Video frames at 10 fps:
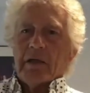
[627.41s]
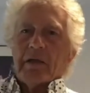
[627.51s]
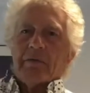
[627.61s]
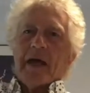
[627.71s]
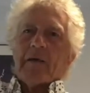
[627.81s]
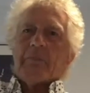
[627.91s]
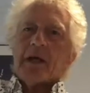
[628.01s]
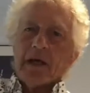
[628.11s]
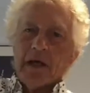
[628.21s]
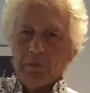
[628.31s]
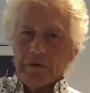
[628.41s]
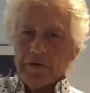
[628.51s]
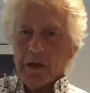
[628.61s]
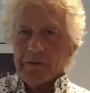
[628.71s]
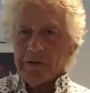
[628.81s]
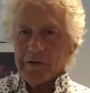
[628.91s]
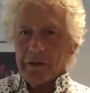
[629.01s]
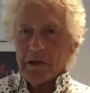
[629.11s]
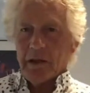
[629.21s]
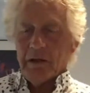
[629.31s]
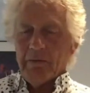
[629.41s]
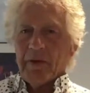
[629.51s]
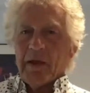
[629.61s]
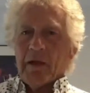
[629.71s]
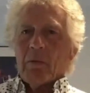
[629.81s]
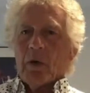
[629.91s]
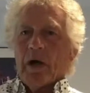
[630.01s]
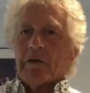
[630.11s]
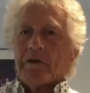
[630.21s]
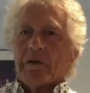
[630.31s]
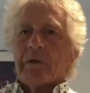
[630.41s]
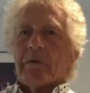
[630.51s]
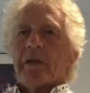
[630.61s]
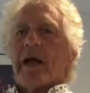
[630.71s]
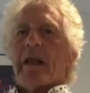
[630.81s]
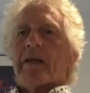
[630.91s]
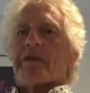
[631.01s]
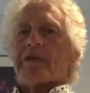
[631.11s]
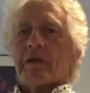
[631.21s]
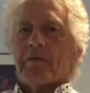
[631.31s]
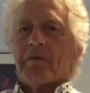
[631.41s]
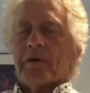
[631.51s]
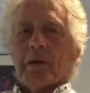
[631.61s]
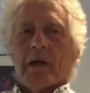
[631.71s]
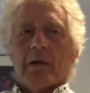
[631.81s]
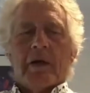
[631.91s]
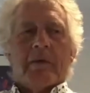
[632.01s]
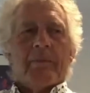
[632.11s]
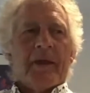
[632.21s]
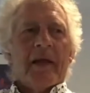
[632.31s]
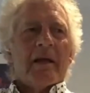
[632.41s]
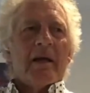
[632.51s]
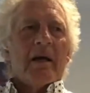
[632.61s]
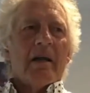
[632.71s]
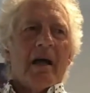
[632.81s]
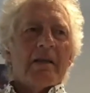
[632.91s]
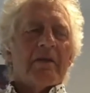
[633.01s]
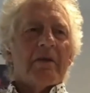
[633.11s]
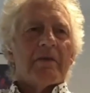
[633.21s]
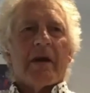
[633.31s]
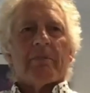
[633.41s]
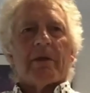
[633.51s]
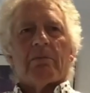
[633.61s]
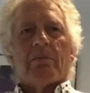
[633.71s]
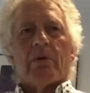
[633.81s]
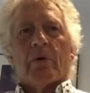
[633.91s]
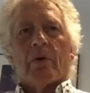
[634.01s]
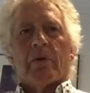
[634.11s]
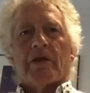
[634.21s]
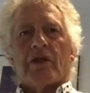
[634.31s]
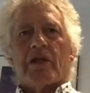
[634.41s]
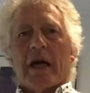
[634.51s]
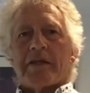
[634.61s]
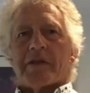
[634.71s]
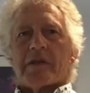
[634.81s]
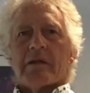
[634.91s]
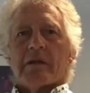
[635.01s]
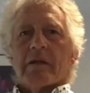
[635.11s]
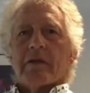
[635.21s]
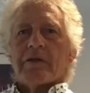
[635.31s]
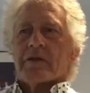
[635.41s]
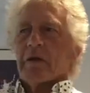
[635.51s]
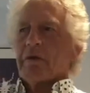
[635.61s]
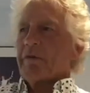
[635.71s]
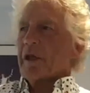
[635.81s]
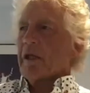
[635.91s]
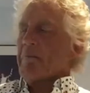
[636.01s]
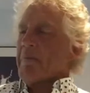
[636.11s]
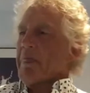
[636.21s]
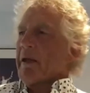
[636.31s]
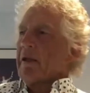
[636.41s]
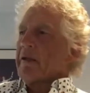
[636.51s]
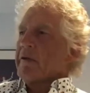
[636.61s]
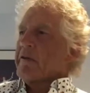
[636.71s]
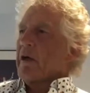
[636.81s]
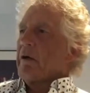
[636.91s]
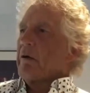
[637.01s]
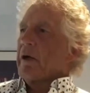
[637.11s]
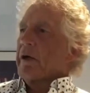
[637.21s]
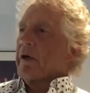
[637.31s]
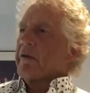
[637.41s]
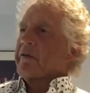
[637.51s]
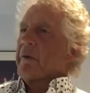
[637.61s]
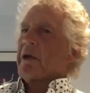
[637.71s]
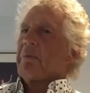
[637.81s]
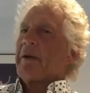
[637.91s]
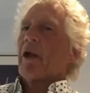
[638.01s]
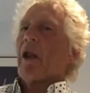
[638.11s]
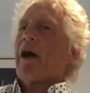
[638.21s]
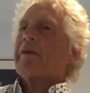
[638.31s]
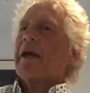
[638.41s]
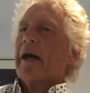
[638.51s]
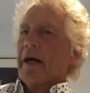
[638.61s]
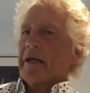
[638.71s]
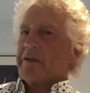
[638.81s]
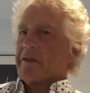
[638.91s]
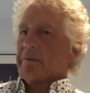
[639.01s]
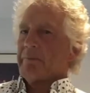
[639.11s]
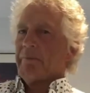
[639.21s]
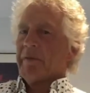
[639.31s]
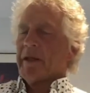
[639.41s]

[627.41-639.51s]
You've had a big hit with Summer City. Why don't you do another surf film? And I went, I'd like to do something more than just surfing. So I'm going to do something about lifeguards.